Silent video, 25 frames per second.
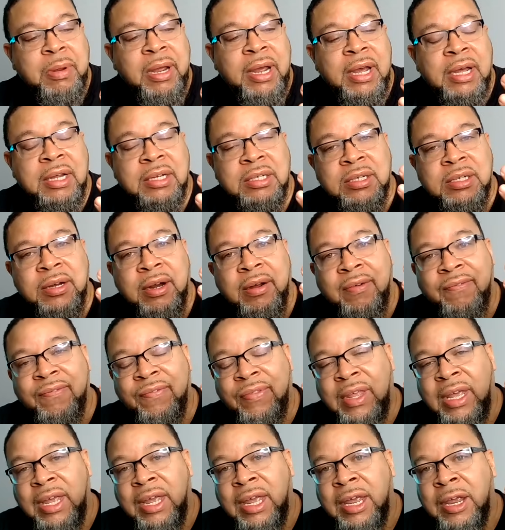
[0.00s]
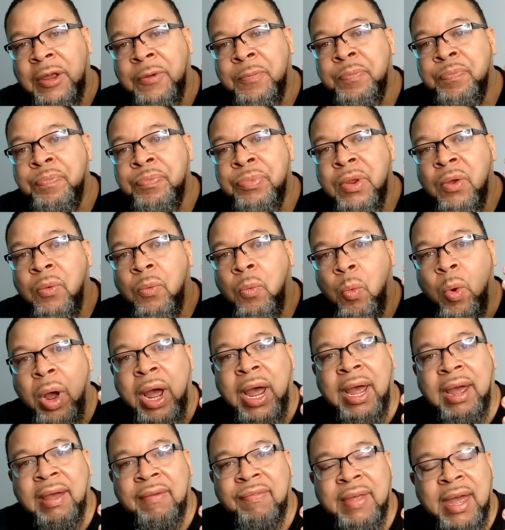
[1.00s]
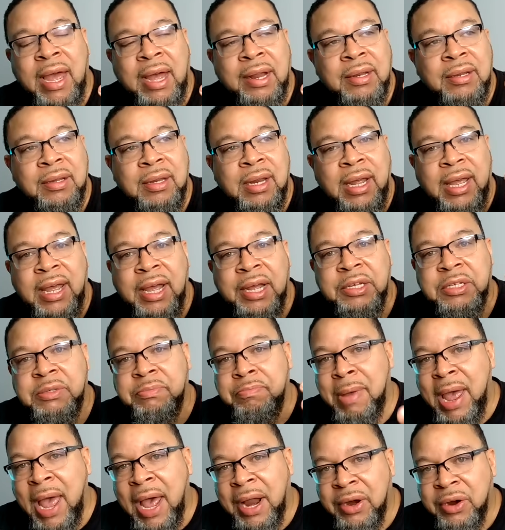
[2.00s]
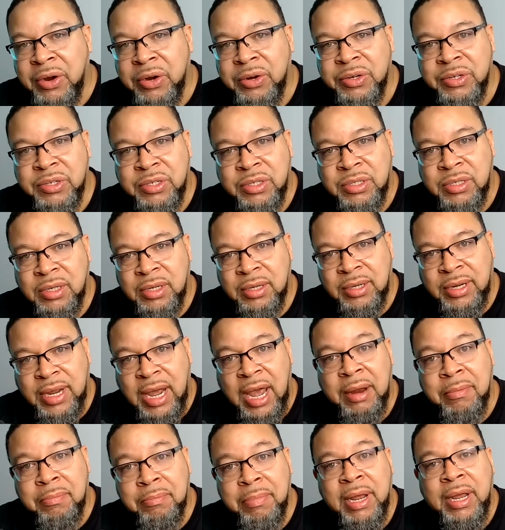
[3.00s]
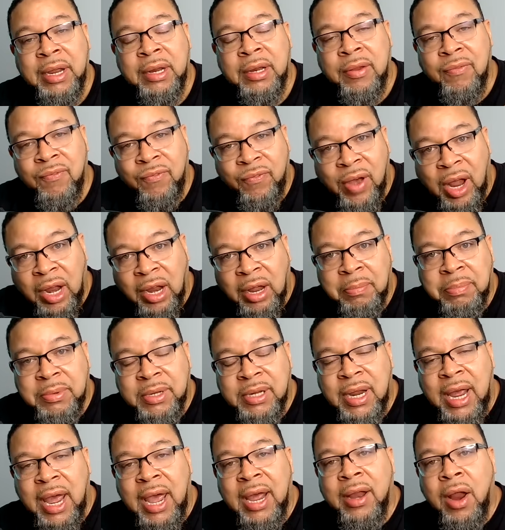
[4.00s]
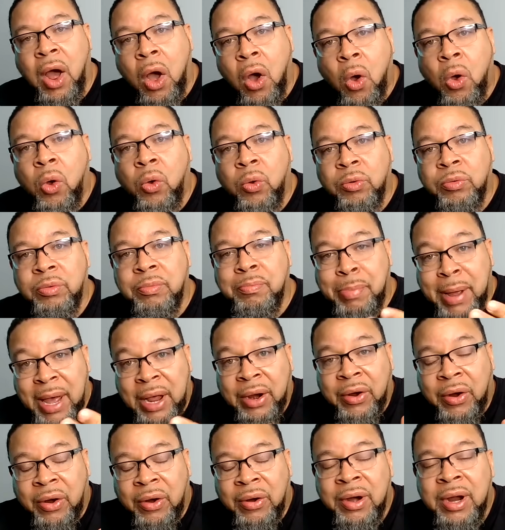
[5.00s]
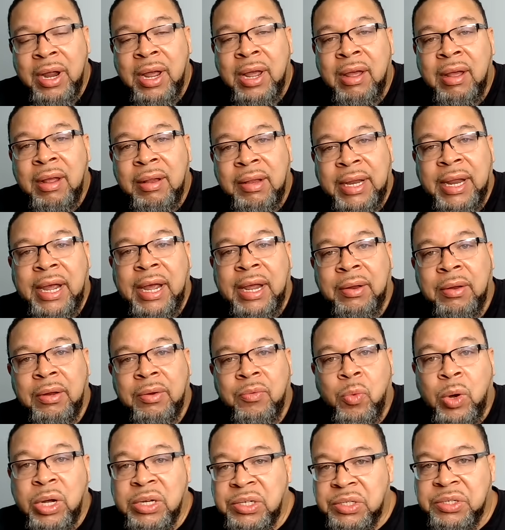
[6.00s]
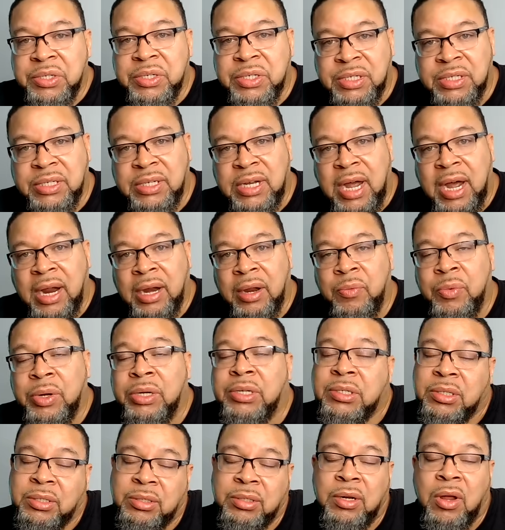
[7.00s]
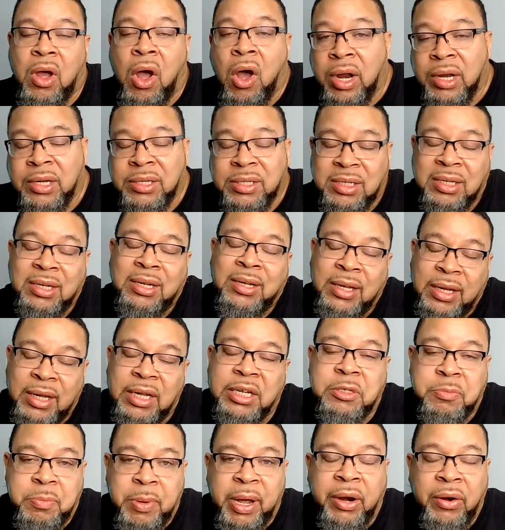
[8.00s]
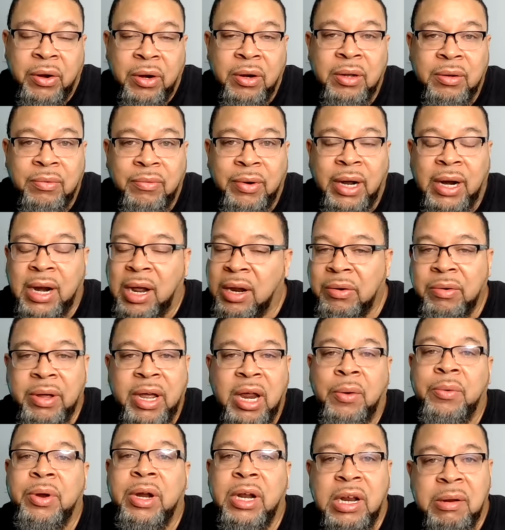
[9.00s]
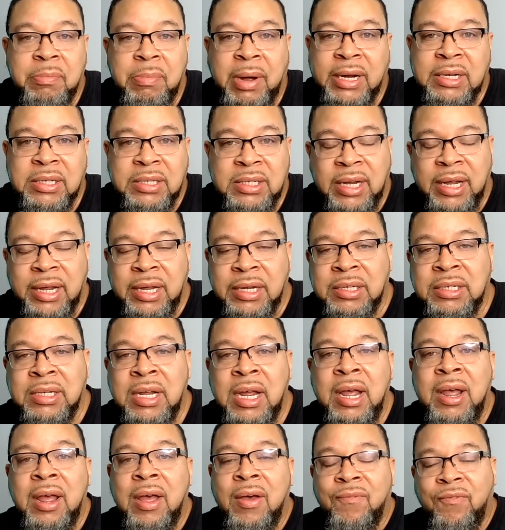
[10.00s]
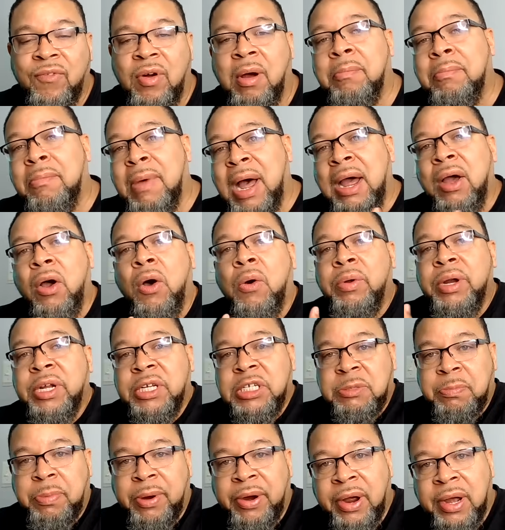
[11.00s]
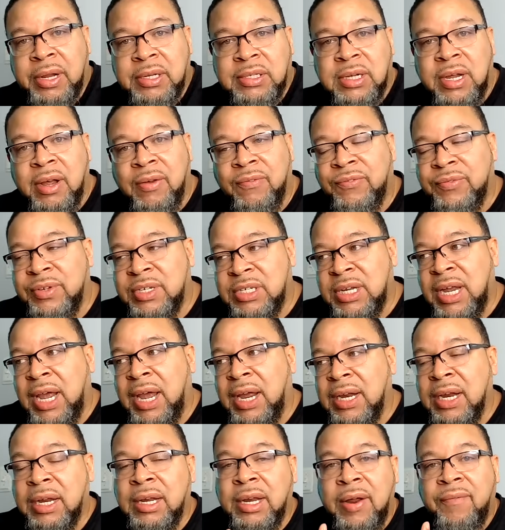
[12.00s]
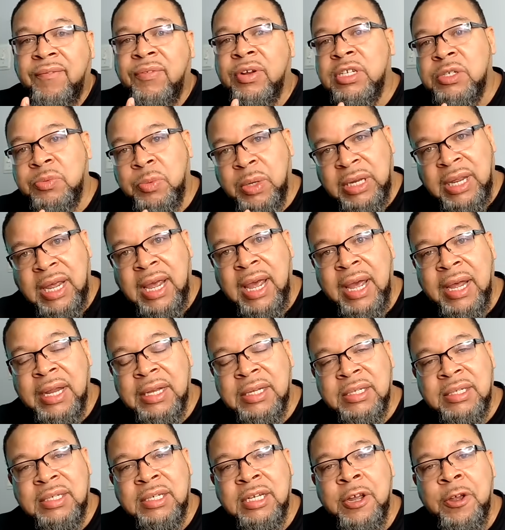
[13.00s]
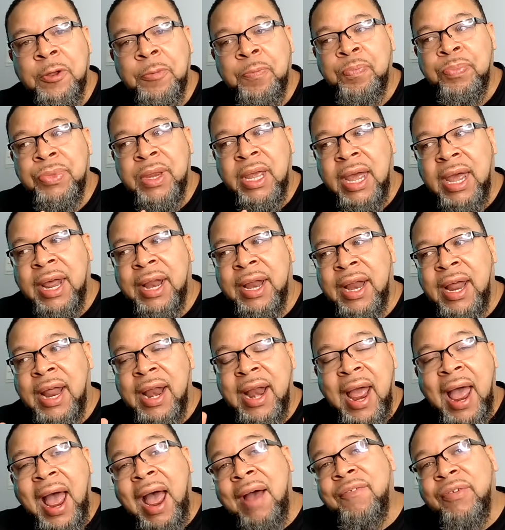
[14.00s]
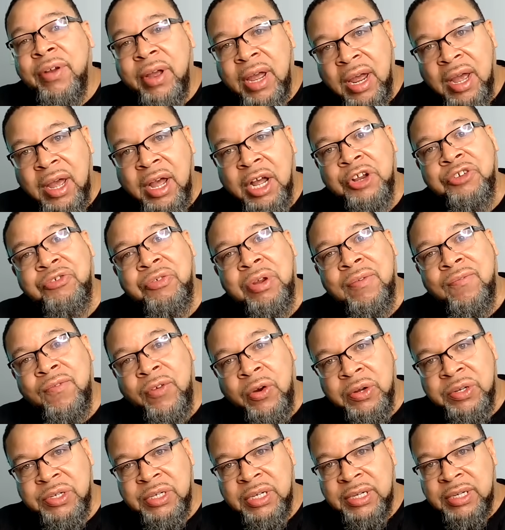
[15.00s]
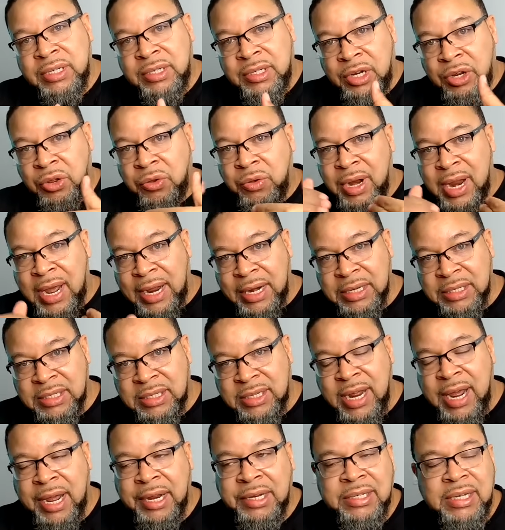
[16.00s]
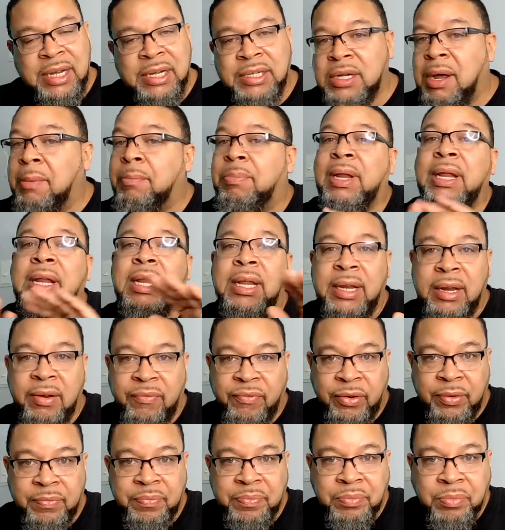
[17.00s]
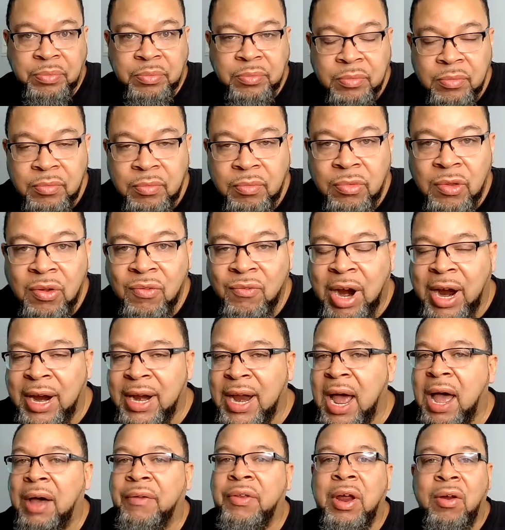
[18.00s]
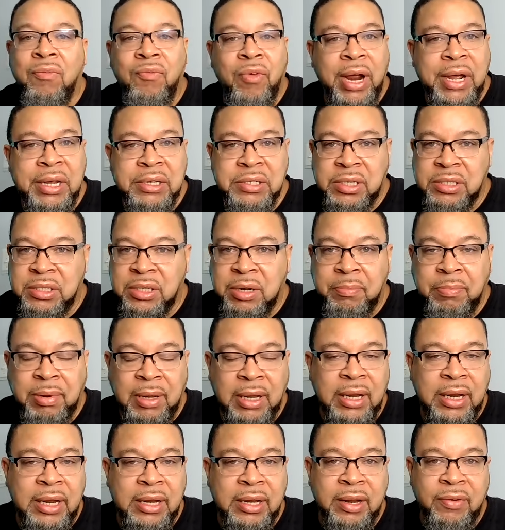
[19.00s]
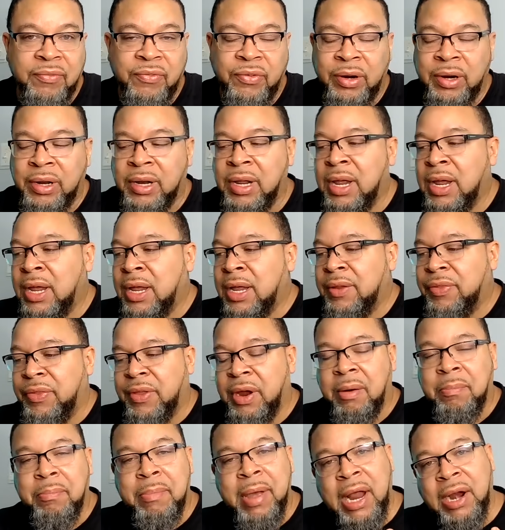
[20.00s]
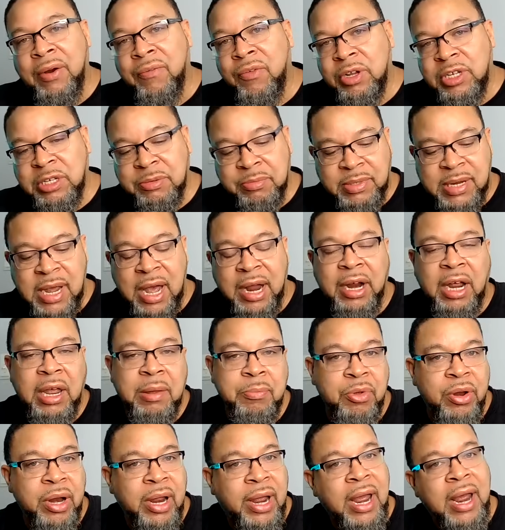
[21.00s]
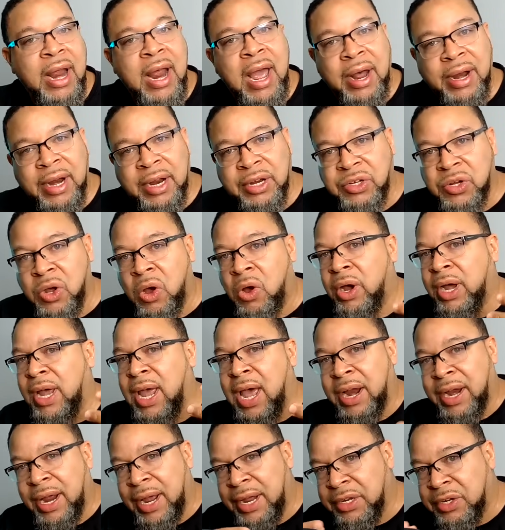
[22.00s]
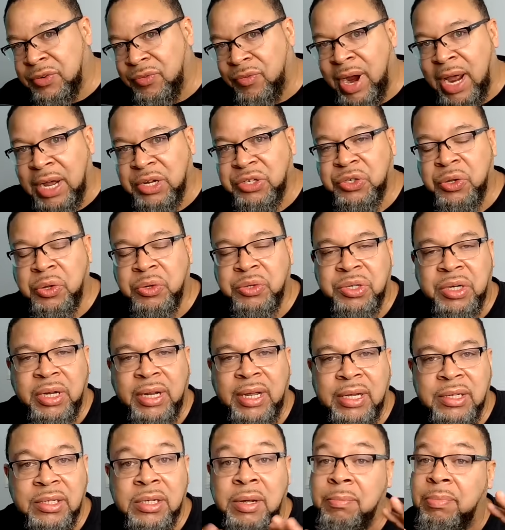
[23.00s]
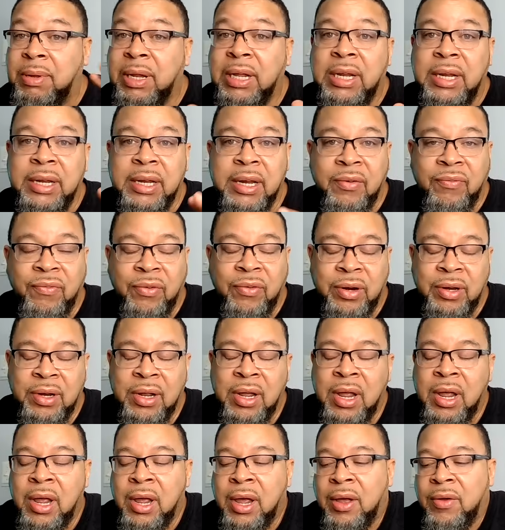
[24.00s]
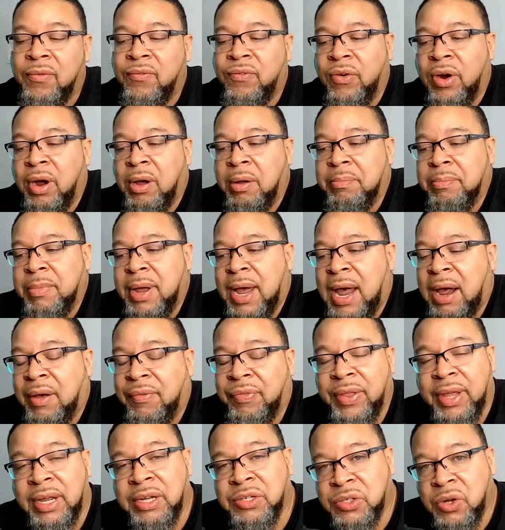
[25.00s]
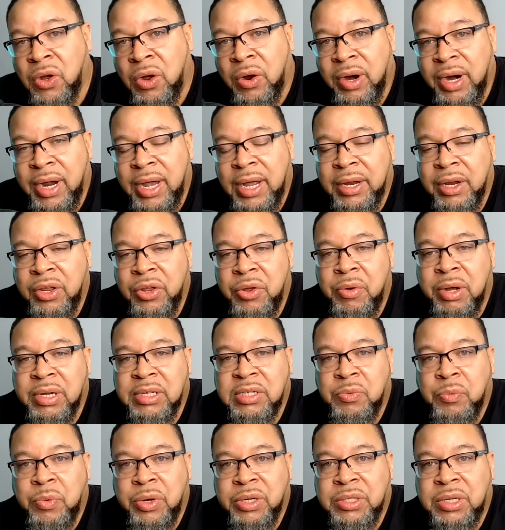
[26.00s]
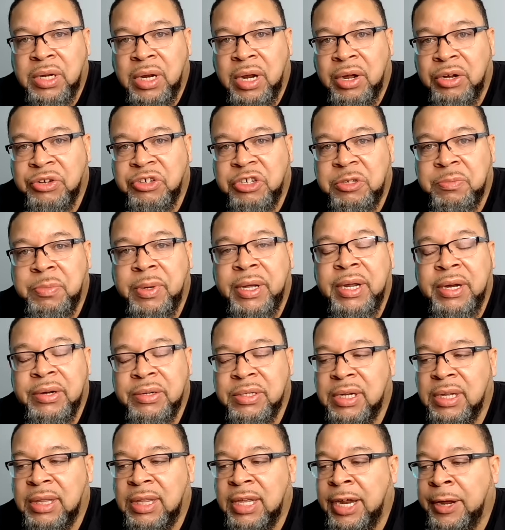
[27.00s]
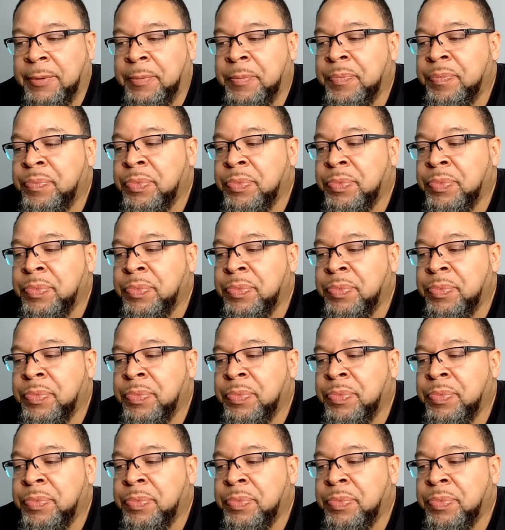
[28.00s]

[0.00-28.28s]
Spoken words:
because of the way that the kids' manners can be developed and honed better than Western society, which honestly is better, right? I don't care what anybody says. From my own experience of seeing the difference with kids in an African country versus the United States, it's completely different, right? How they're raised is completely different. Their mannerisms, how they communicate, how they talk, how they interact socially is completely different from how things are in the US and Western countries. But here's the thing: